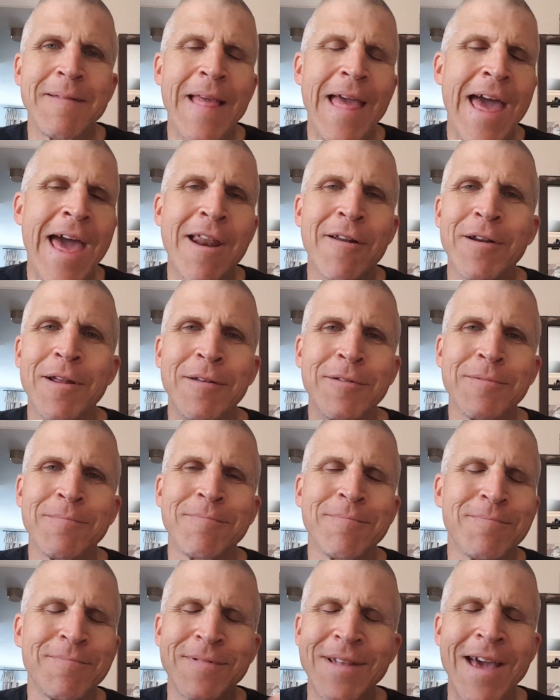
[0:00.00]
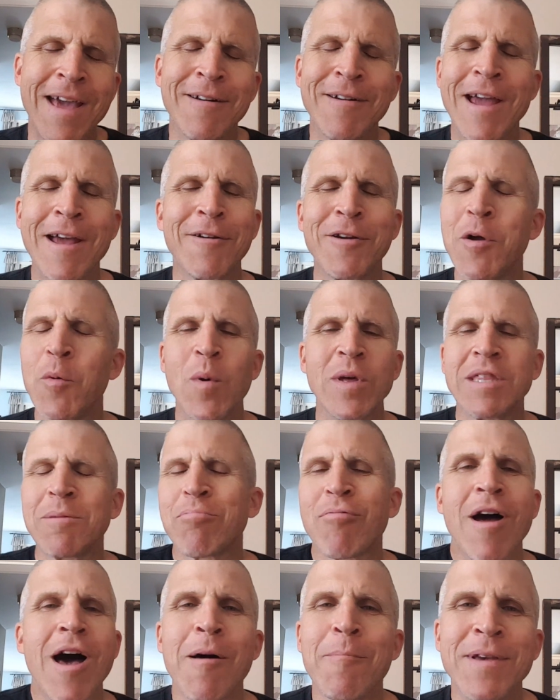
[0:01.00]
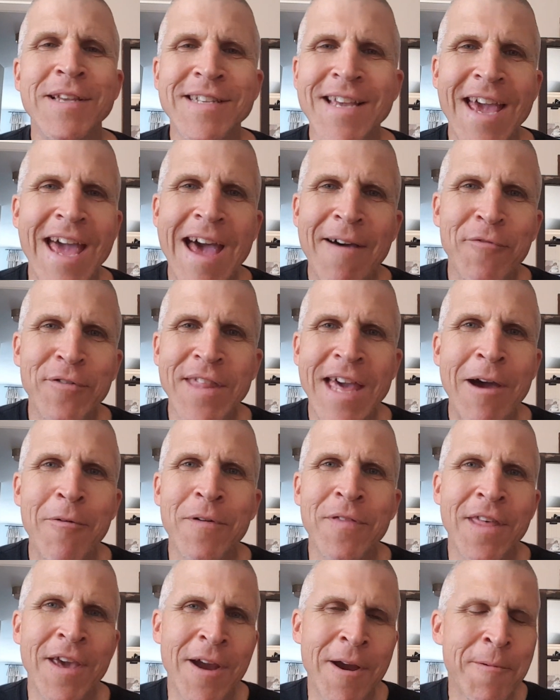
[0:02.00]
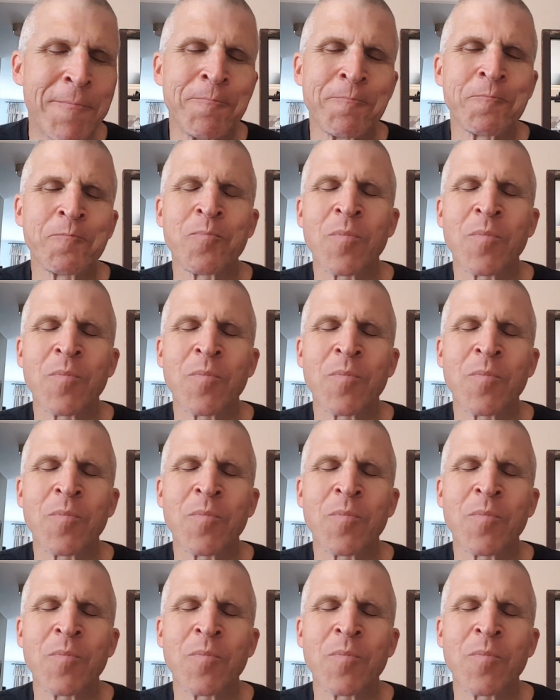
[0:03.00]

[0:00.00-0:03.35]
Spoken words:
I don't know. I don't know what the problem is I have with that one there,